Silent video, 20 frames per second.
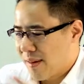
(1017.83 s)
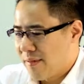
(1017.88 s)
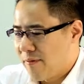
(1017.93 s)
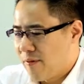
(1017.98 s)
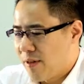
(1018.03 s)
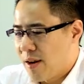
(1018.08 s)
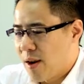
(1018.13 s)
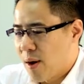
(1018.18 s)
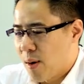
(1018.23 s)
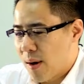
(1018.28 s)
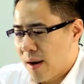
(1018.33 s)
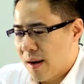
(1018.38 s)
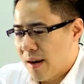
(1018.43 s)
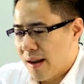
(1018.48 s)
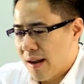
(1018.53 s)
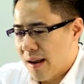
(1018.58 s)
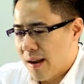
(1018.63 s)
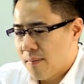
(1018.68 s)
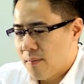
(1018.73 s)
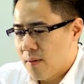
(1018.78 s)
video in
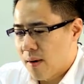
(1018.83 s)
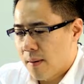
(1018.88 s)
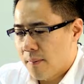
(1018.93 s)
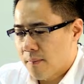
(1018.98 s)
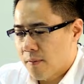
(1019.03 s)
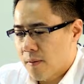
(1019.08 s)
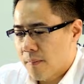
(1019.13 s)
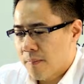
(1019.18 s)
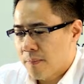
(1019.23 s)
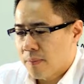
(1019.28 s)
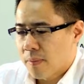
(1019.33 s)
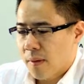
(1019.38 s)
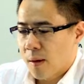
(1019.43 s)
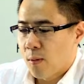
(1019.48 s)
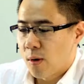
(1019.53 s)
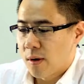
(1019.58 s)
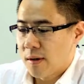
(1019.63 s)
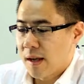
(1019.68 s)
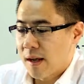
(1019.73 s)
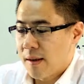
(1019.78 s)
here, but
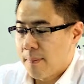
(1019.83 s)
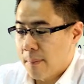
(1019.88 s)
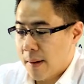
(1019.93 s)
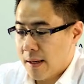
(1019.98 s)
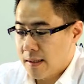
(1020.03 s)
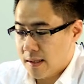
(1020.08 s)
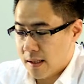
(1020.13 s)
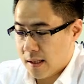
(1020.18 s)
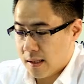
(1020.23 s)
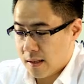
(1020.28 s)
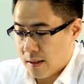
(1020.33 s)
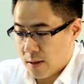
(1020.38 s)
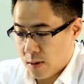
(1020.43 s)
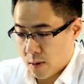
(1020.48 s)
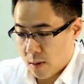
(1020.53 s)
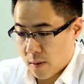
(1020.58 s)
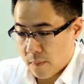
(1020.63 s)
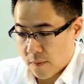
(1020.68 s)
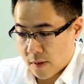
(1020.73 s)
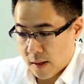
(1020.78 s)
what they basically
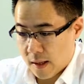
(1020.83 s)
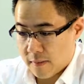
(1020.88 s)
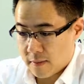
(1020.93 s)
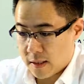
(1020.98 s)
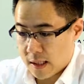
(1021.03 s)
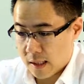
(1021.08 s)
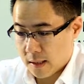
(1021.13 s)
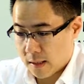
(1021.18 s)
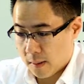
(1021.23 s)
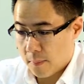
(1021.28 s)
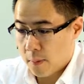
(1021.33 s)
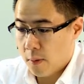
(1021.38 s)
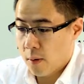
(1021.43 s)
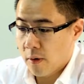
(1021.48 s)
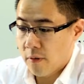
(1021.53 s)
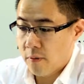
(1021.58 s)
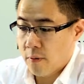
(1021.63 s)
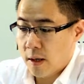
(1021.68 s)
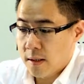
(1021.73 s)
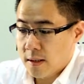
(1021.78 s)
do is has a
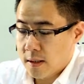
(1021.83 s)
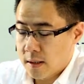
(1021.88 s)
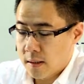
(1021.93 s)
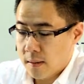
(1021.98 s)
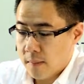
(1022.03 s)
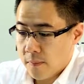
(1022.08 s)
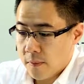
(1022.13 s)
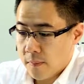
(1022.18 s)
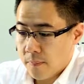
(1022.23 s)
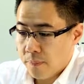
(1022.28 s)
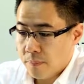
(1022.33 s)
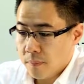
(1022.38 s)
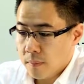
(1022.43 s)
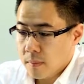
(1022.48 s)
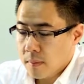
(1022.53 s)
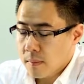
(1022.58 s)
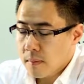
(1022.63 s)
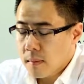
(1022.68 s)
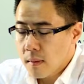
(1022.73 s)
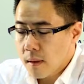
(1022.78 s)
pool of resin,
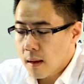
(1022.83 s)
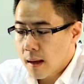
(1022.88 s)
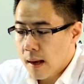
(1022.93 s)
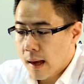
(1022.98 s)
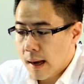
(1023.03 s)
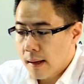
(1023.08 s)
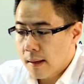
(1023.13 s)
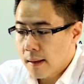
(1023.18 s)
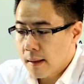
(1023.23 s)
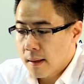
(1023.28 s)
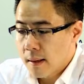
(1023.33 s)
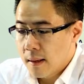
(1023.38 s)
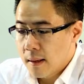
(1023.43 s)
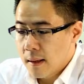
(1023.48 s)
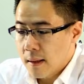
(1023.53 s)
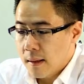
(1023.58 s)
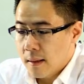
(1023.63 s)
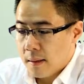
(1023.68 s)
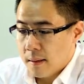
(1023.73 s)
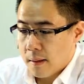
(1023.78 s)
and
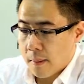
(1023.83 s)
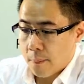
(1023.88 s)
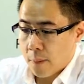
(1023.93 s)
the